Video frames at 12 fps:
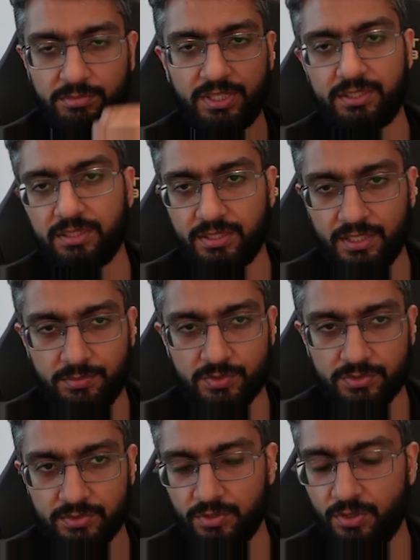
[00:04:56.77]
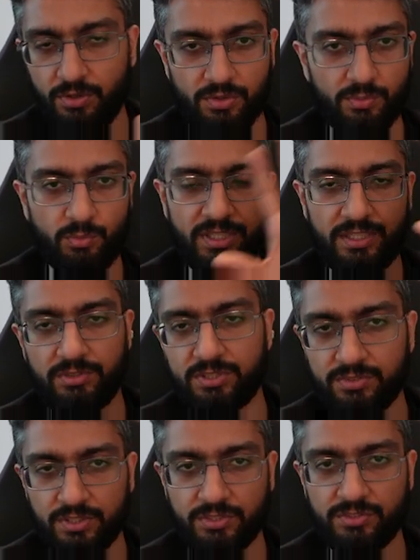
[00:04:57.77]
data types or whatever
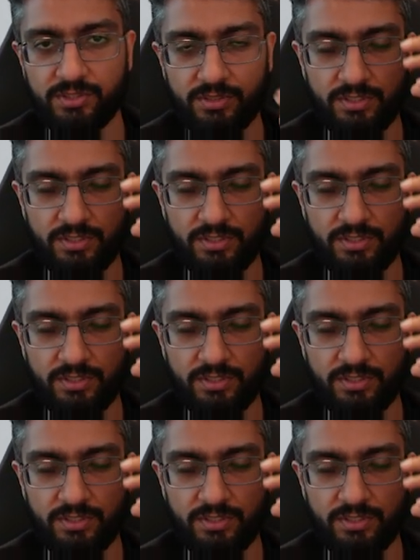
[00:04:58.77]
structure.